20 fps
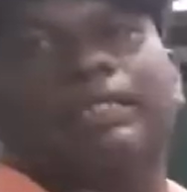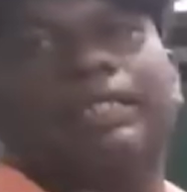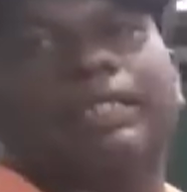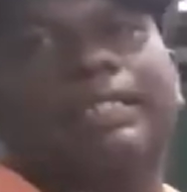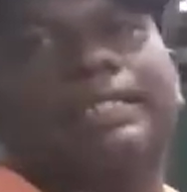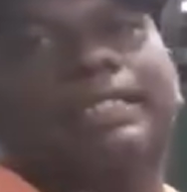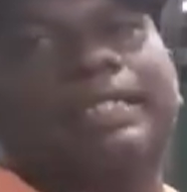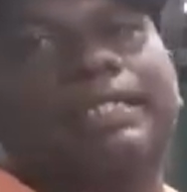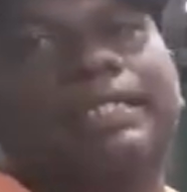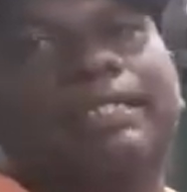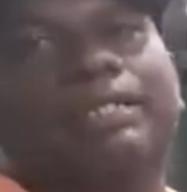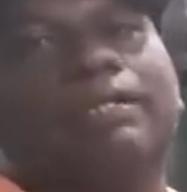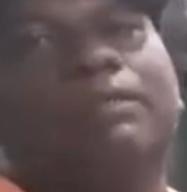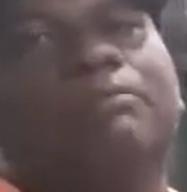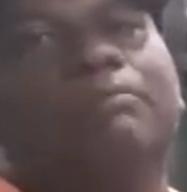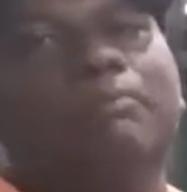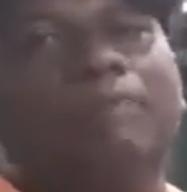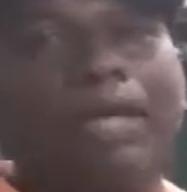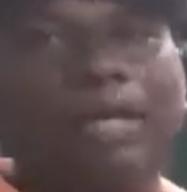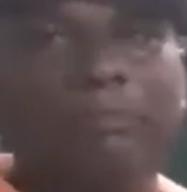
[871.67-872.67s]
in that
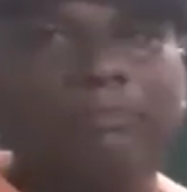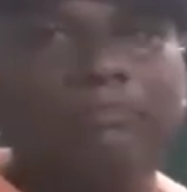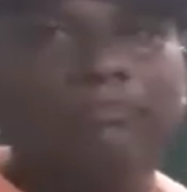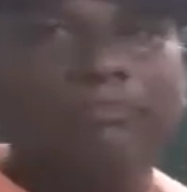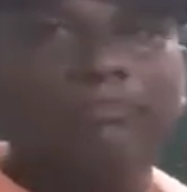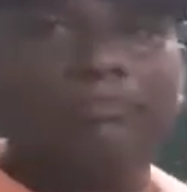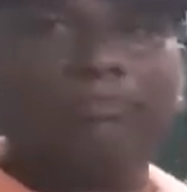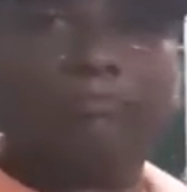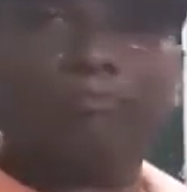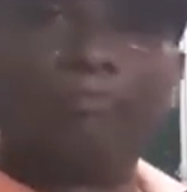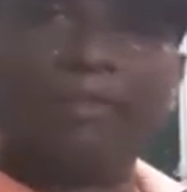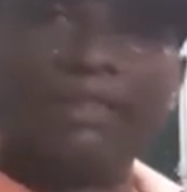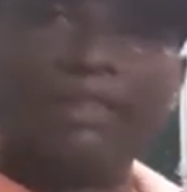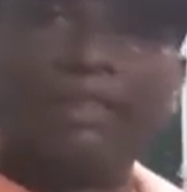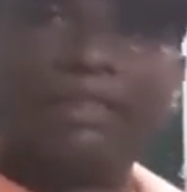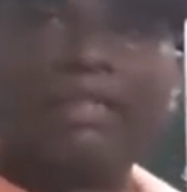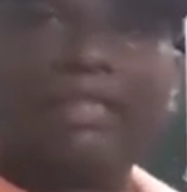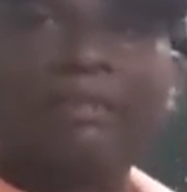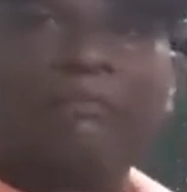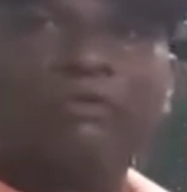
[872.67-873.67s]
map. By
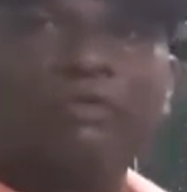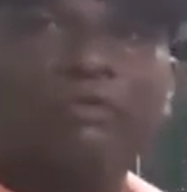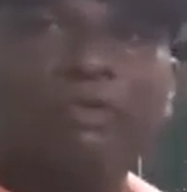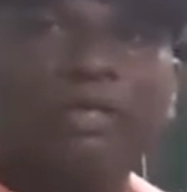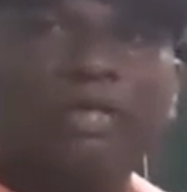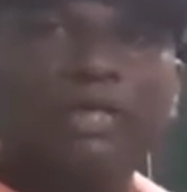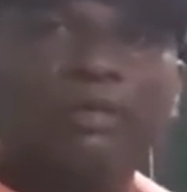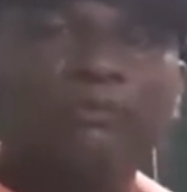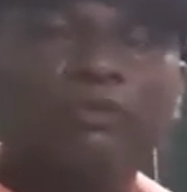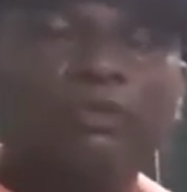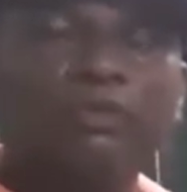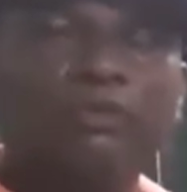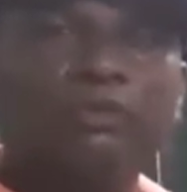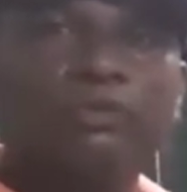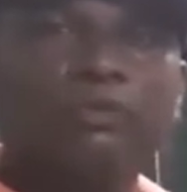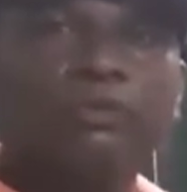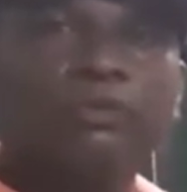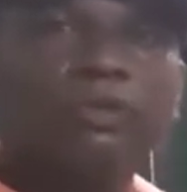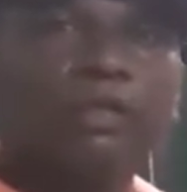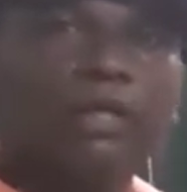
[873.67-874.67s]
that time you are able
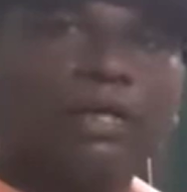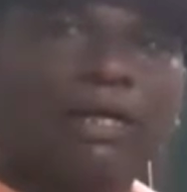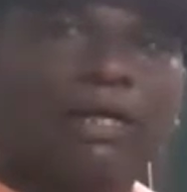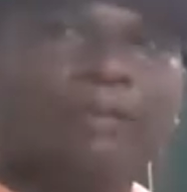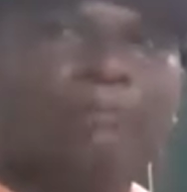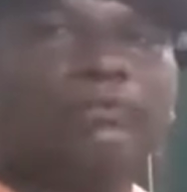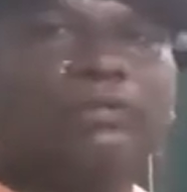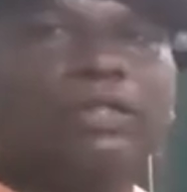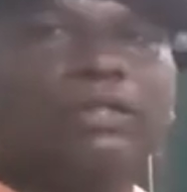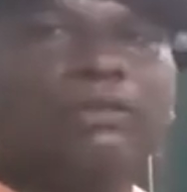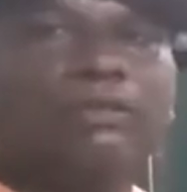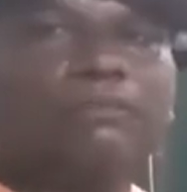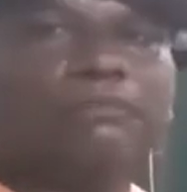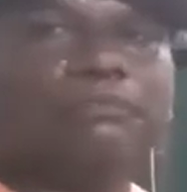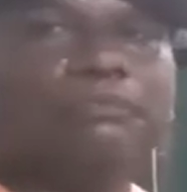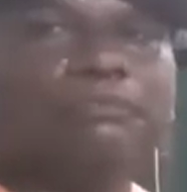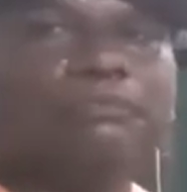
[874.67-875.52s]
to observe